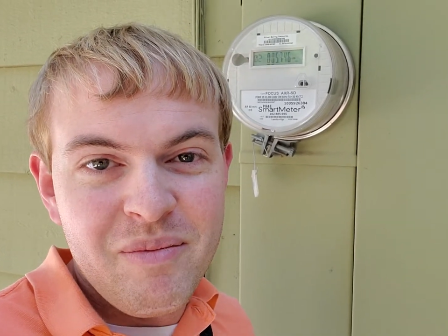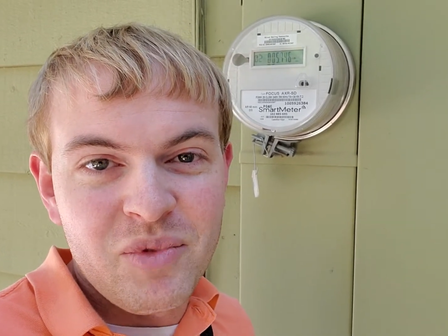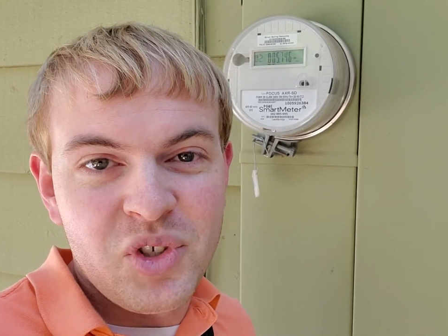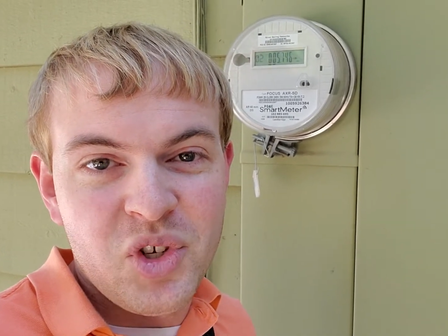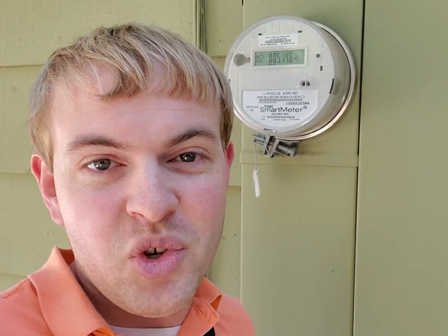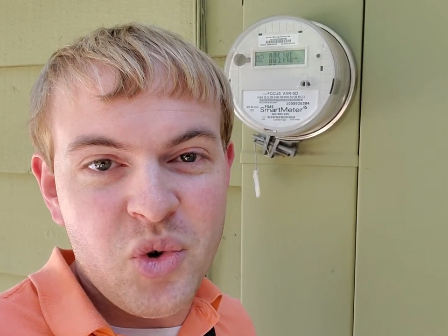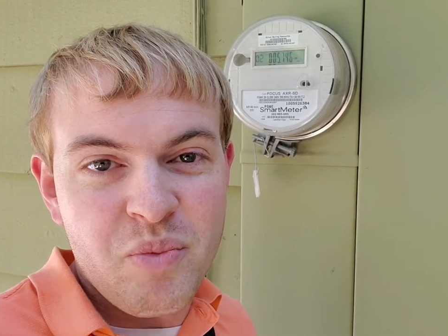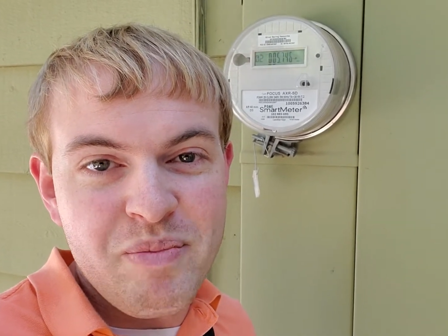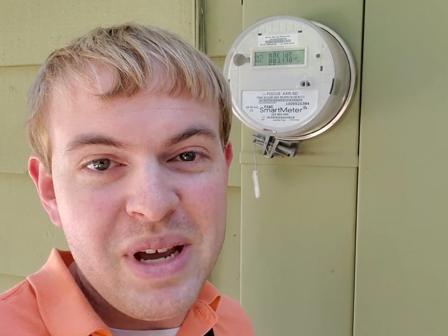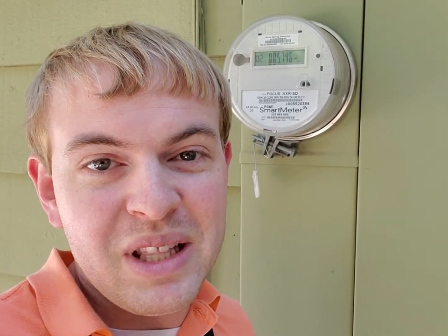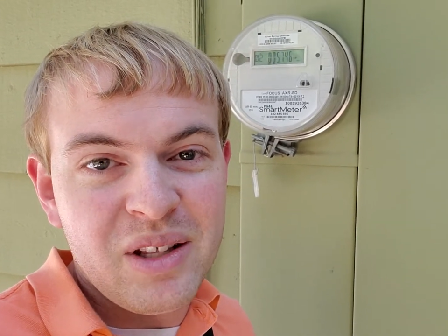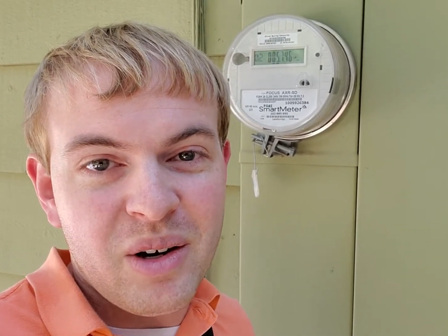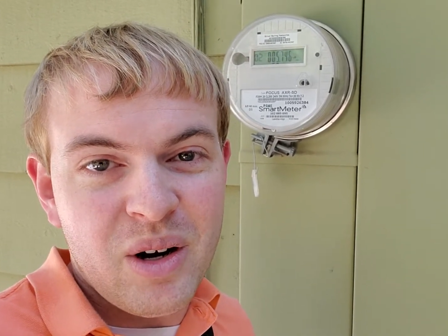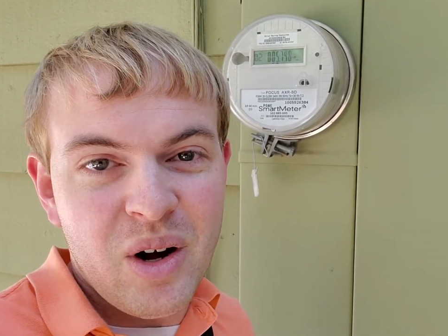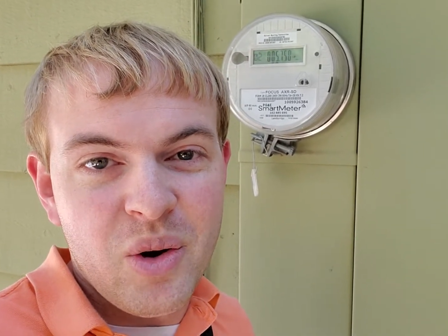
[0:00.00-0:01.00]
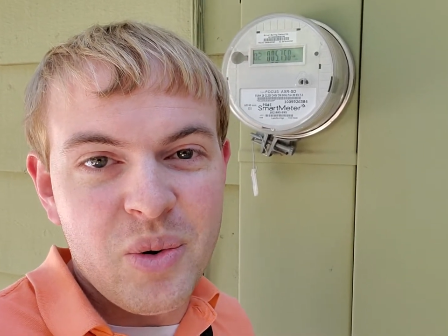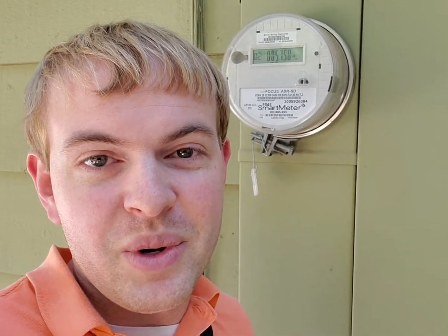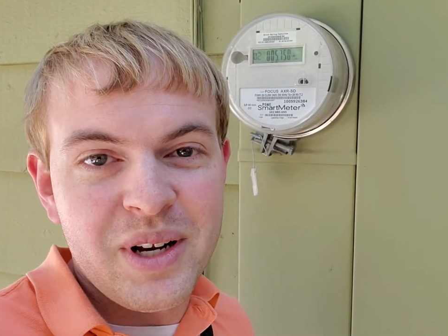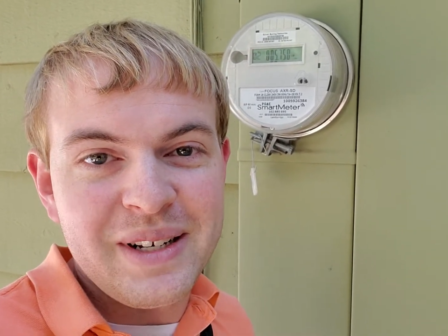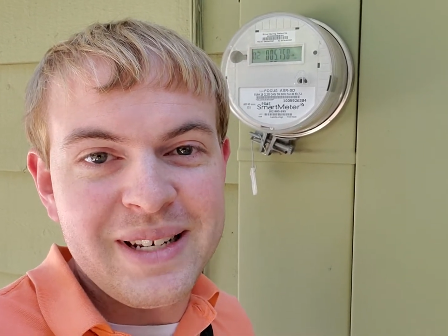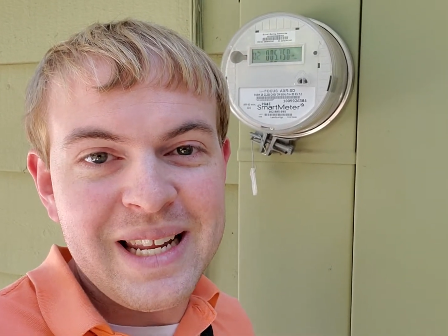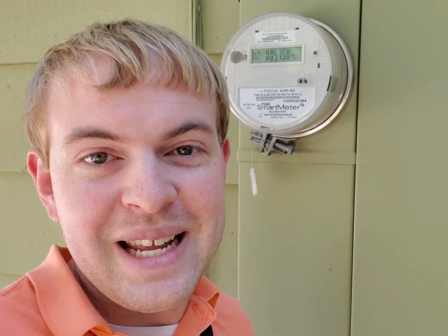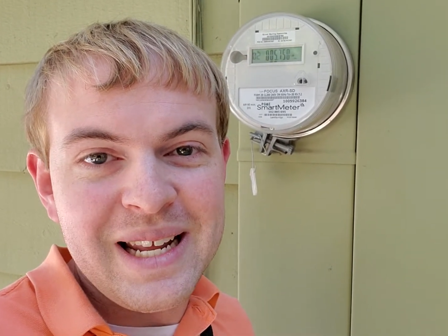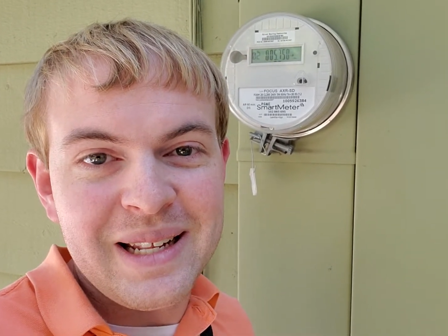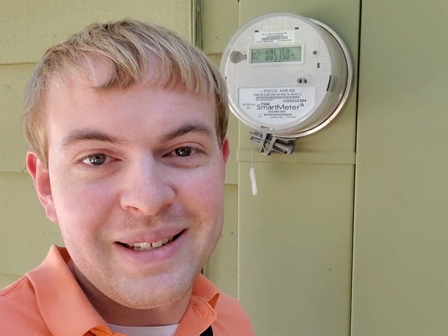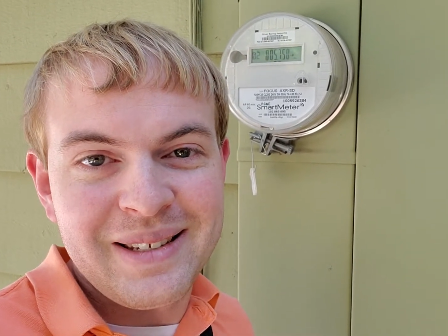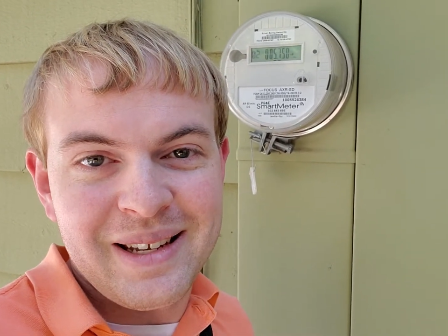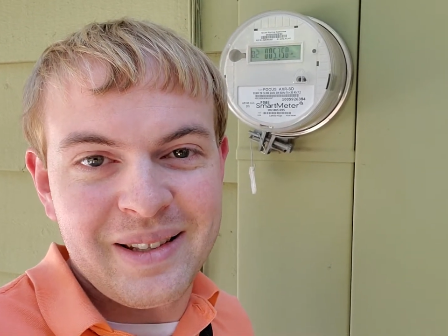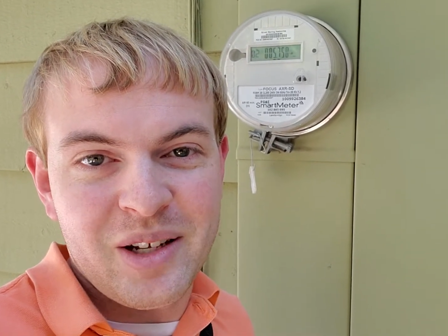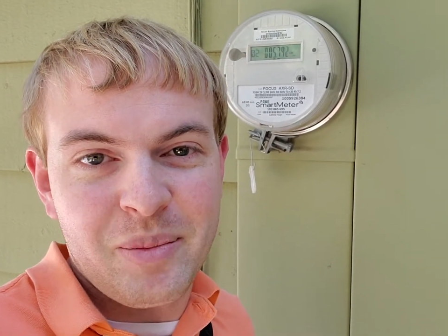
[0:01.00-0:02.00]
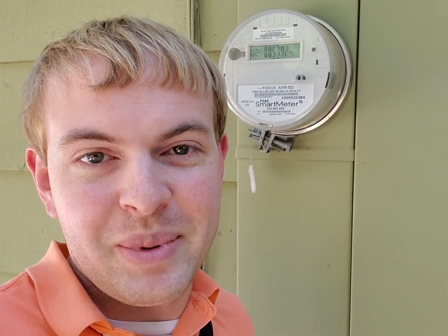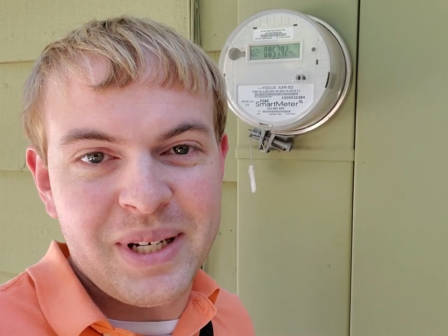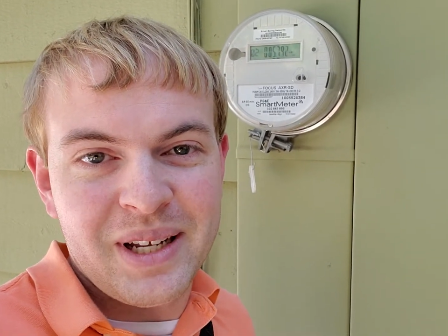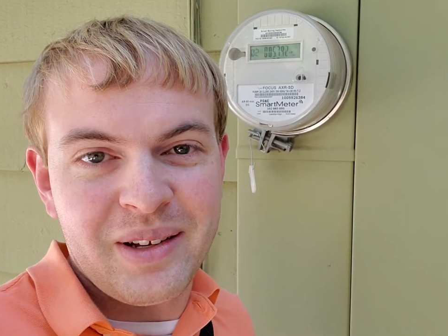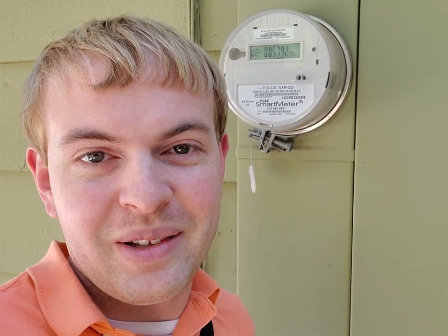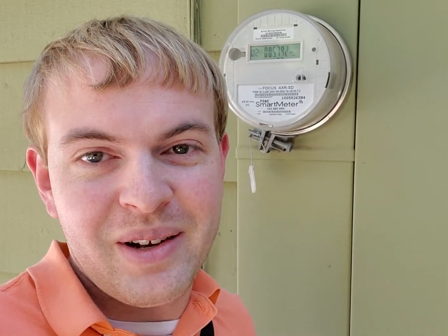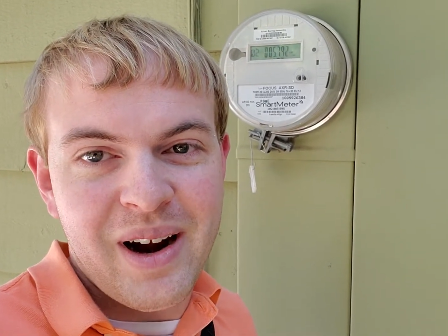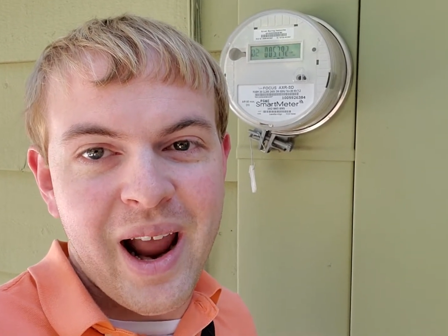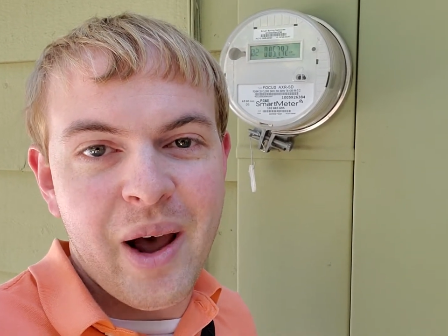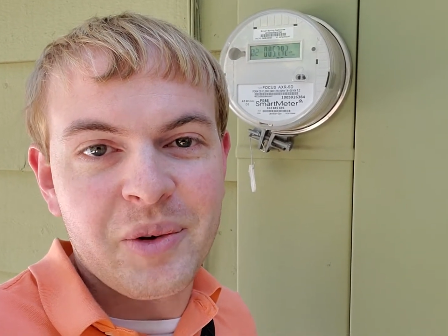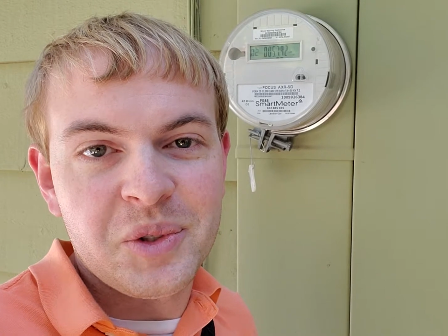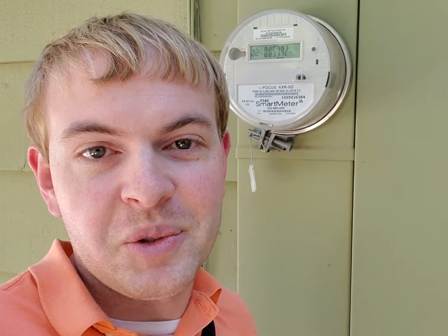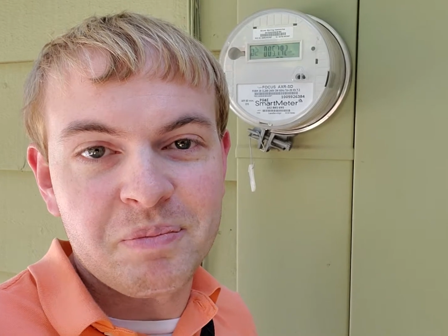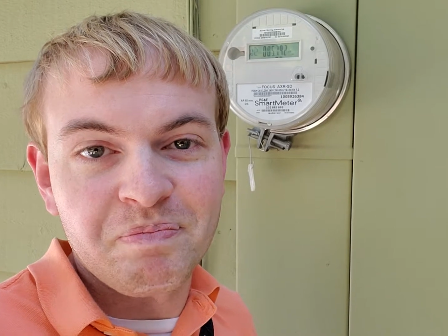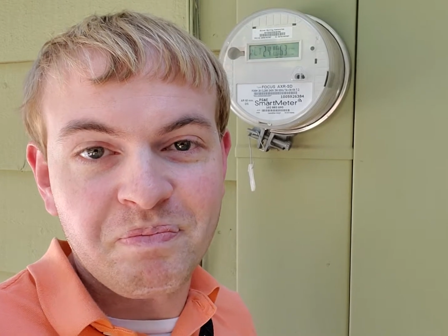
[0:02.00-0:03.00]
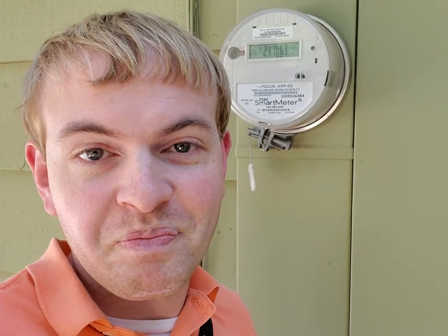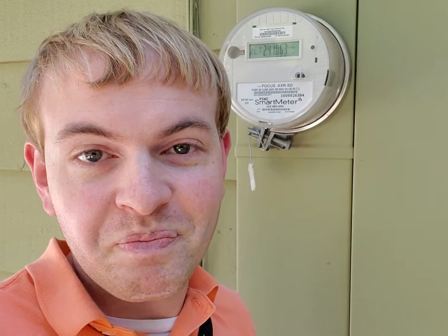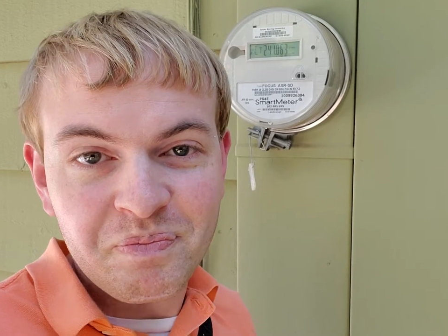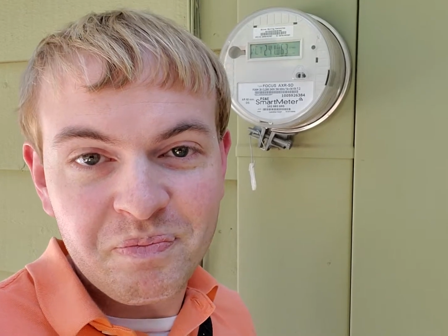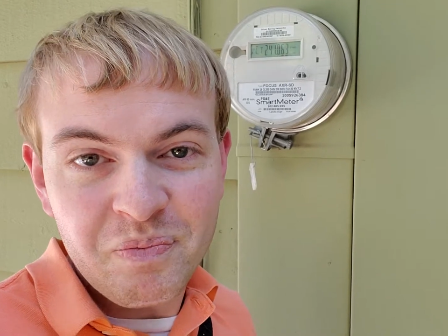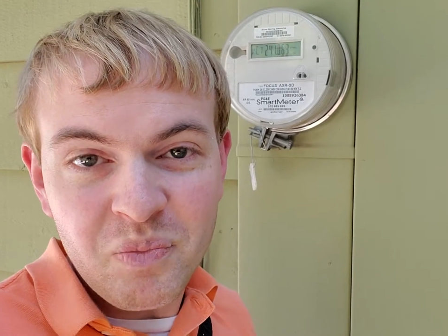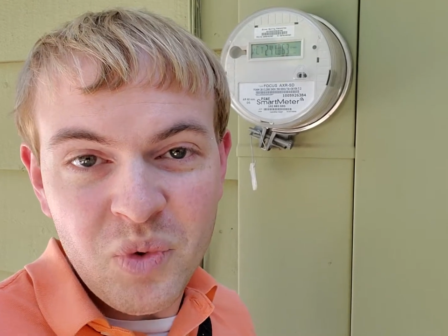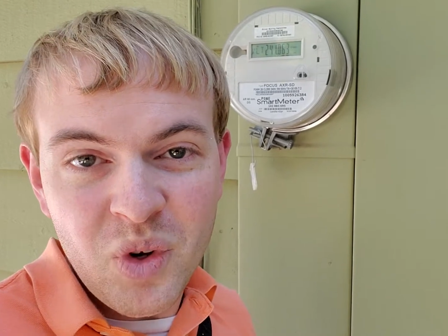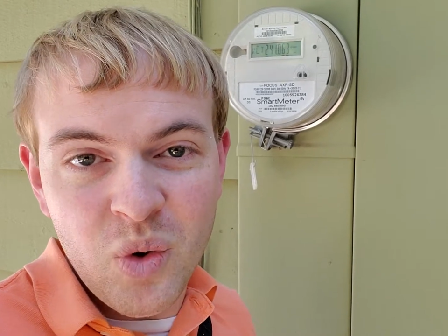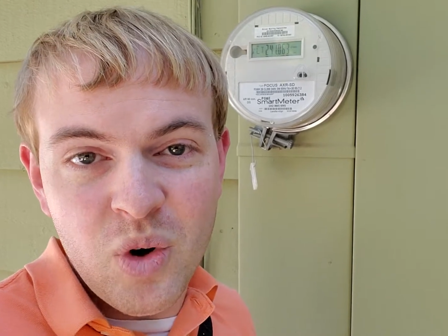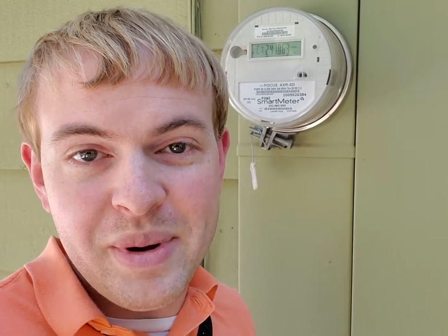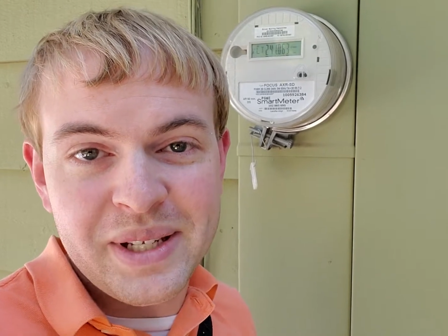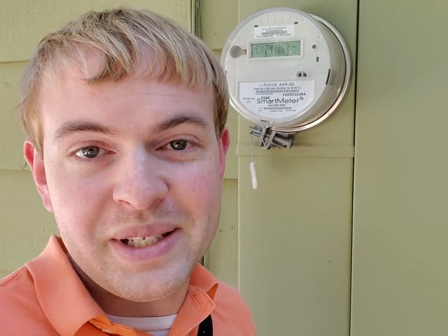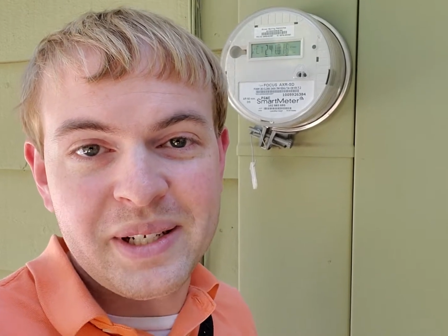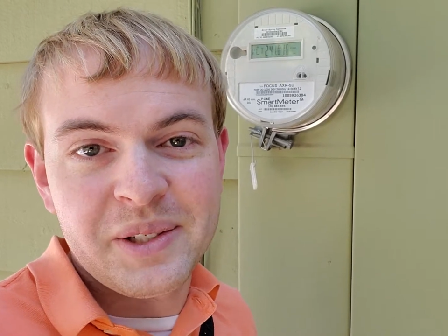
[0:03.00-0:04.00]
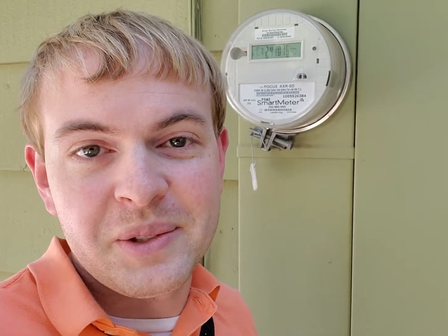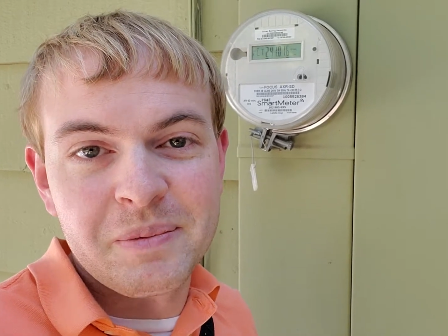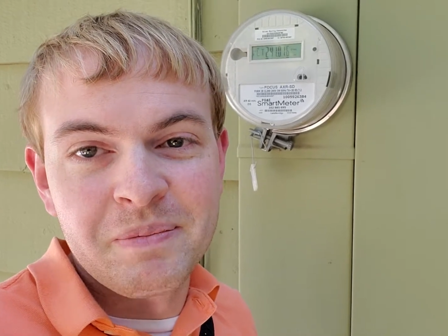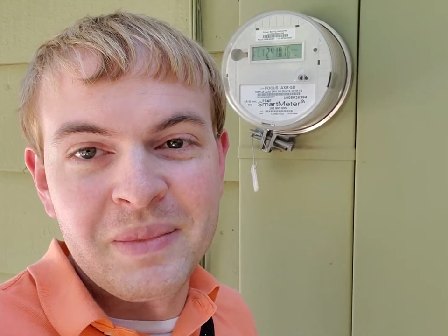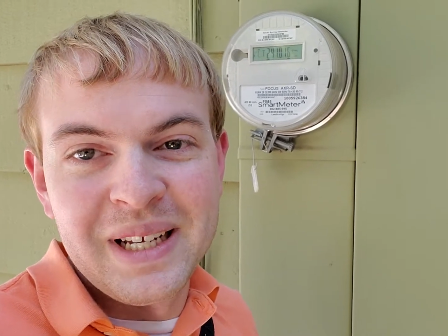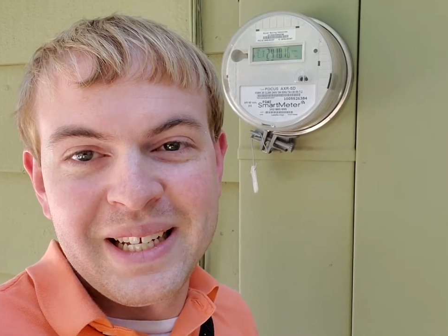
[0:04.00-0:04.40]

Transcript: to meet their own needs in their particular house or business.